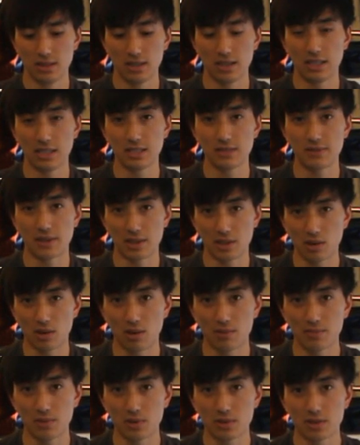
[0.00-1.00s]
It is very
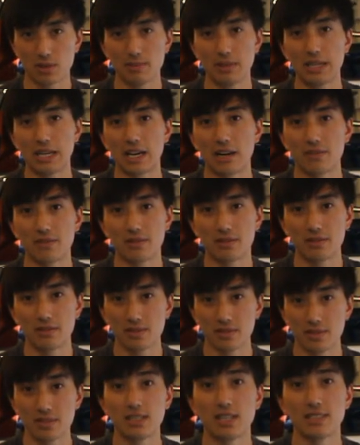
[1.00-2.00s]
harmful, so be careful.
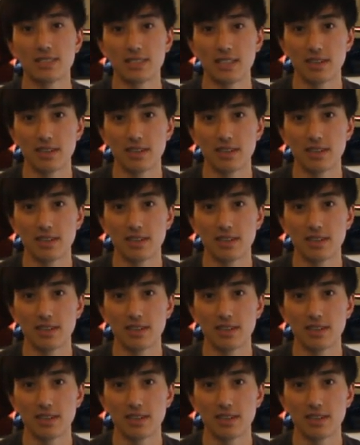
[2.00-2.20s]
Stay